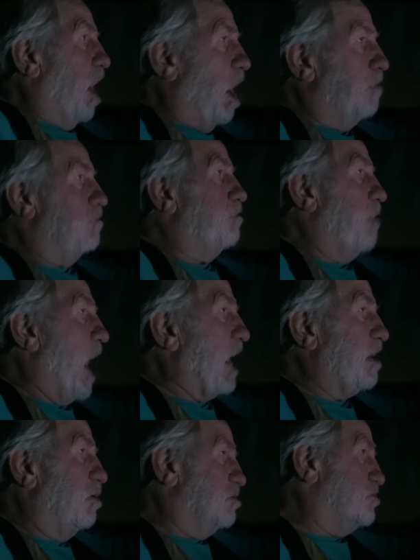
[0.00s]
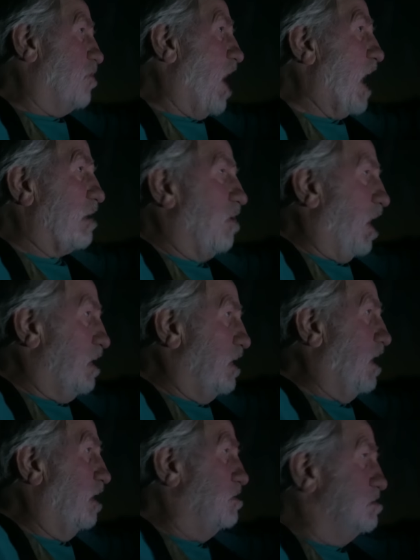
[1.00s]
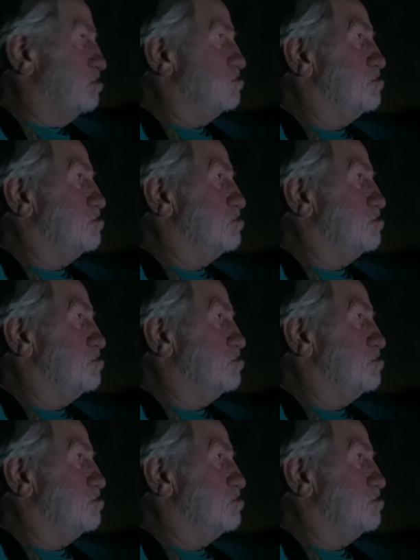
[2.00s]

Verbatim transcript: I'm back on track right now.